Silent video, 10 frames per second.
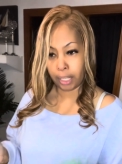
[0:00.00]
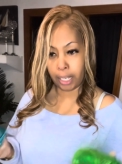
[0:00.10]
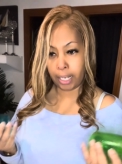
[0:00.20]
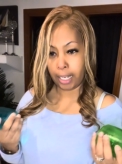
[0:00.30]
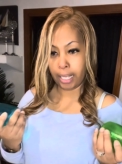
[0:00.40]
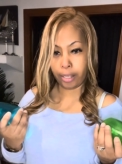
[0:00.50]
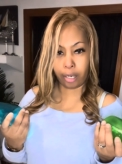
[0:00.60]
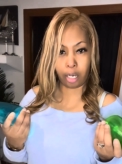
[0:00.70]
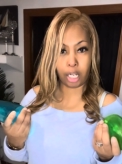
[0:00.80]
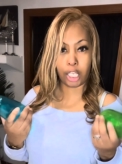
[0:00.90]
it
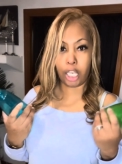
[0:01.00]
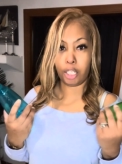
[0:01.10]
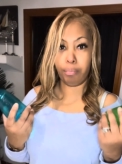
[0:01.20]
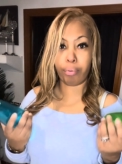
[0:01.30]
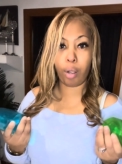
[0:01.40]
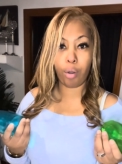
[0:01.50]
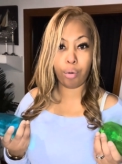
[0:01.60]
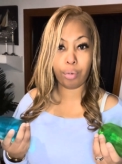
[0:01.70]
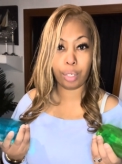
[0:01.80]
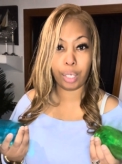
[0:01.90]
either gets
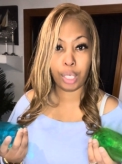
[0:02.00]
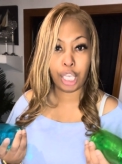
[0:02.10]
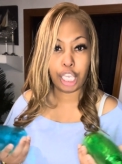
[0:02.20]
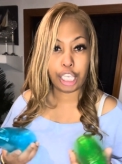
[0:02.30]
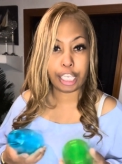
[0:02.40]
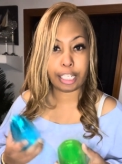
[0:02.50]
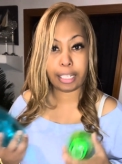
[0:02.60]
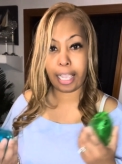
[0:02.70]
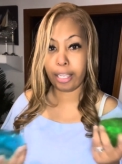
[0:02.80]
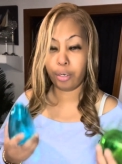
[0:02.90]
broke, gets
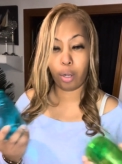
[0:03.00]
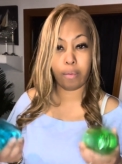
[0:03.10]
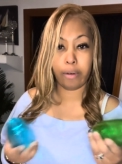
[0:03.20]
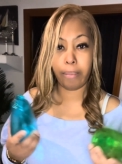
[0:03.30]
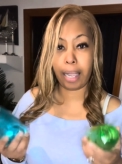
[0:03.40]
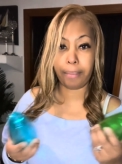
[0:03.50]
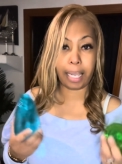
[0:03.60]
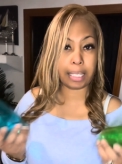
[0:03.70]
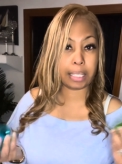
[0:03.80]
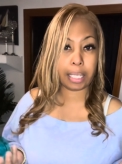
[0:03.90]
taken over by
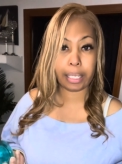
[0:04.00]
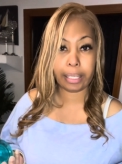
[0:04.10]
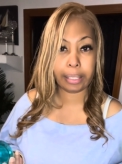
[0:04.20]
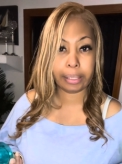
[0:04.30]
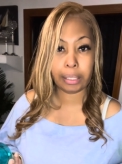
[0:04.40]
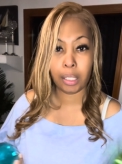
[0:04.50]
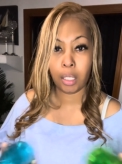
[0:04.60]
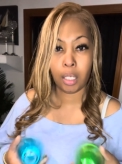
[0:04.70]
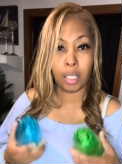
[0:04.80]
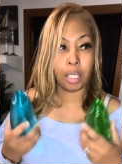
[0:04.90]
my son,
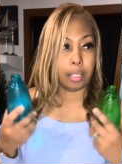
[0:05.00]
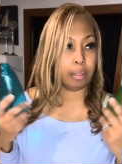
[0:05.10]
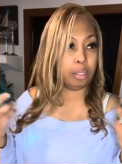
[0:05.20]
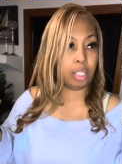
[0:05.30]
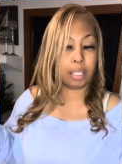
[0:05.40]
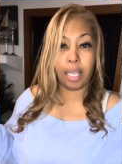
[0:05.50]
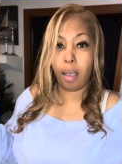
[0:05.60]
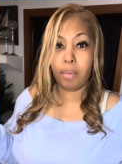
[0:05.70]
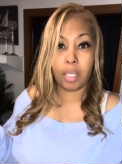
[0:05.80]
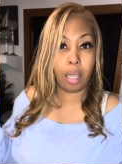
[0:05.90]
just
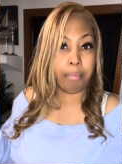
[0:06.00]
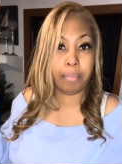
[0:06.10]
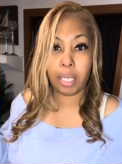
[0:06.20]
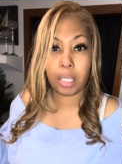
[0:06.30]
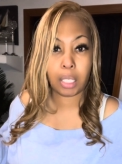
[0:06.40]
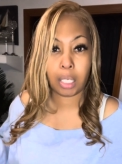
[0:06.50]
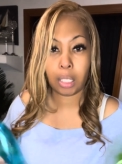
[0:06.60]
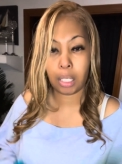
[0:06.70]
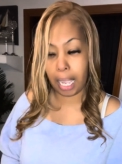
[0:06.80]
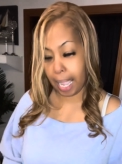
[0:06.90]
comes up
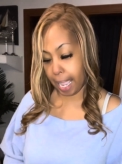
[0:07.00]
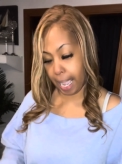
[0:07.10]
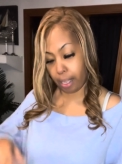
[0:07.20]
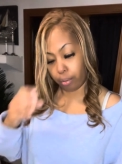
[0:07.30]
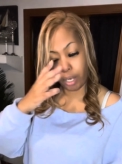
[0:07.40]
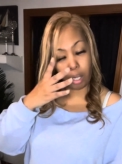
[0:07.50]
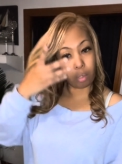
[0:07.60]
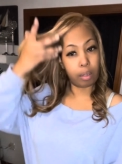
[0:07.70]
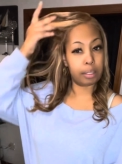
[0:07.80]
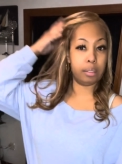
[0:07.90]
missing. I don't know.